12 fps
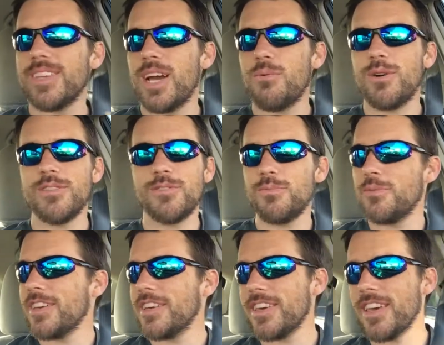I want to
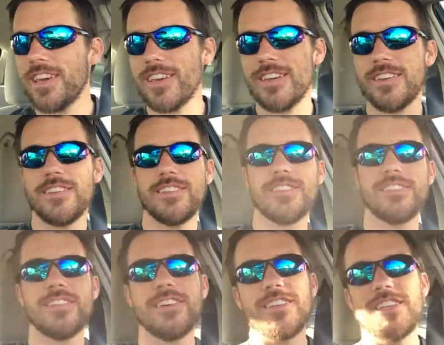make a
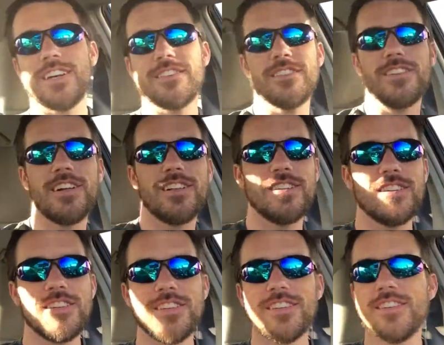chess analogy
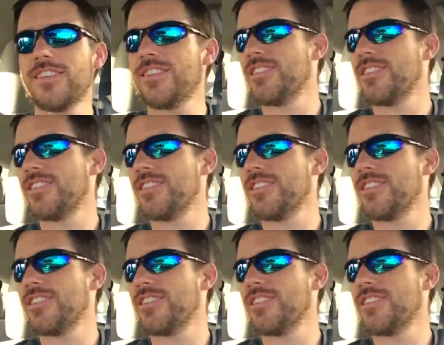here.